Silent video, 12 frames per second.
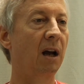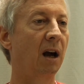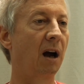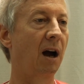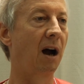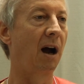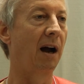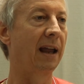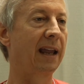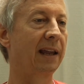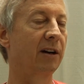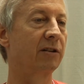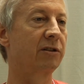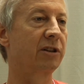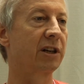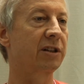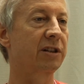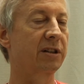uh, and are
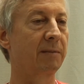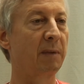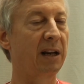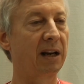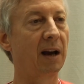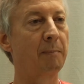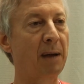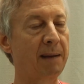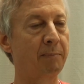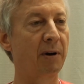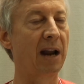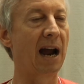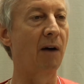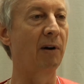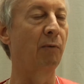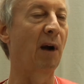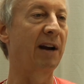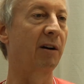just submitting a paper now on
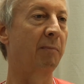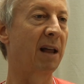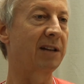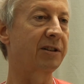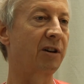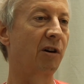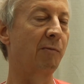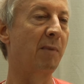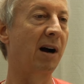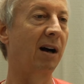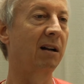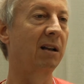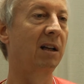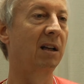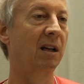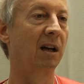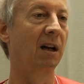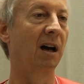retinoblastoma,
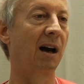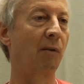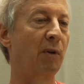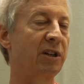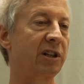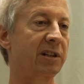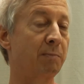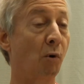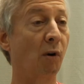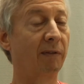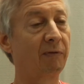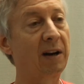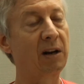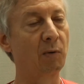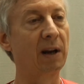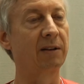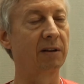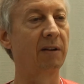uh, which is more
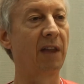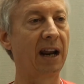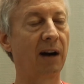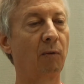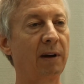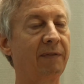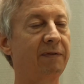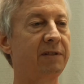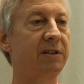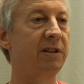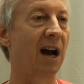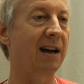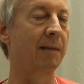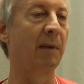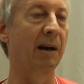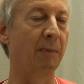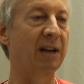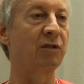frequent there. We've
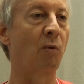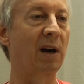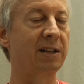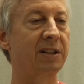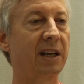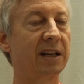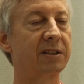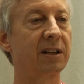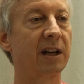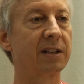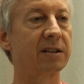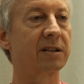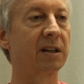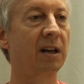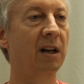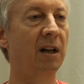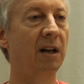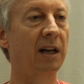documented about twice the incidence
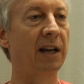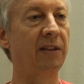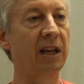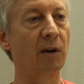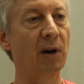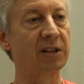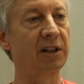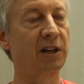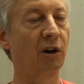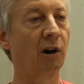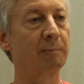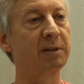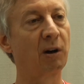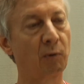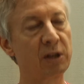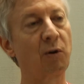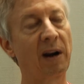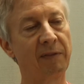in the U.S. and Europe, so we're
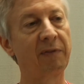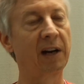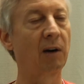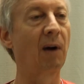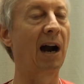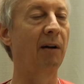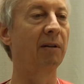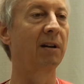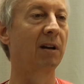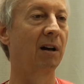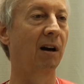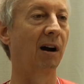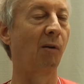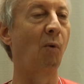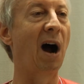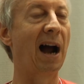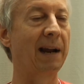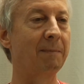trying to figure out uh,
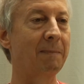why.